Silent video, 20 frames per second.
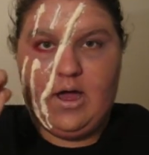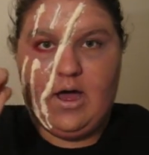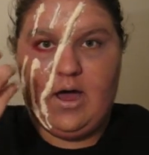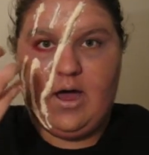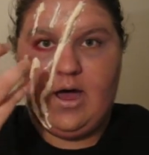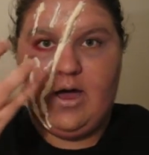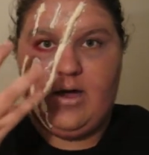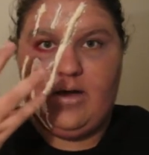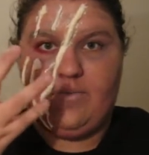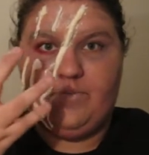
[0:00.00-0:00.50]

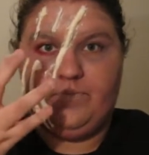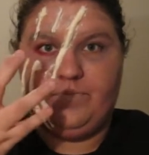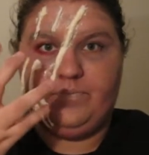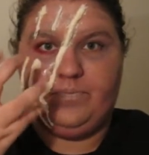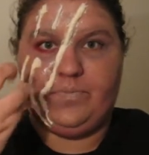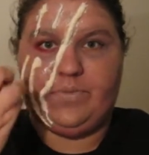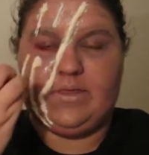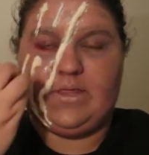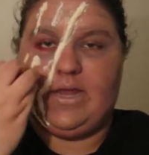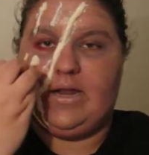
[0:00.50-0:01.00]

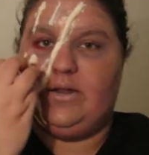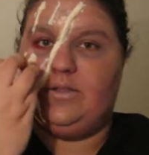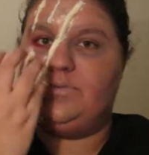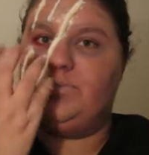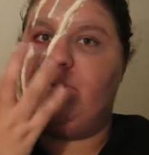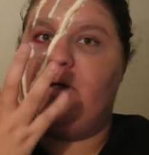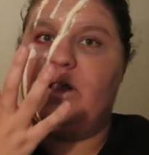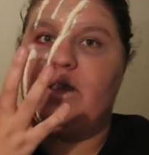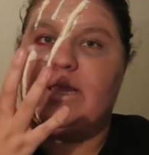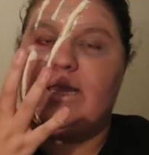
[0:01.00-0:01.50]
that it's
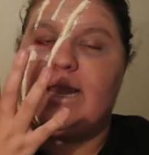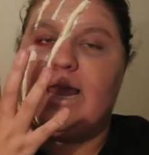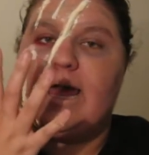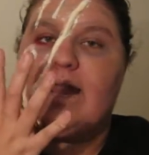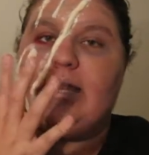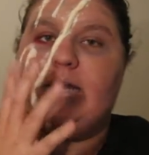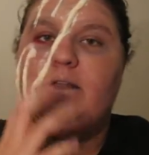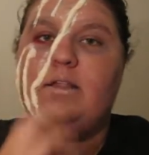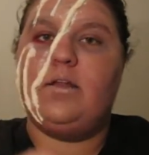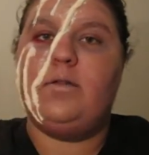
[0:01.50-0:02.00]
pulling
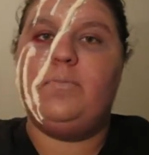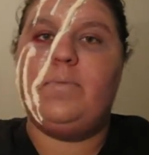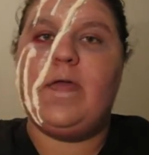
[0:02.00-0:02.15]
at it a little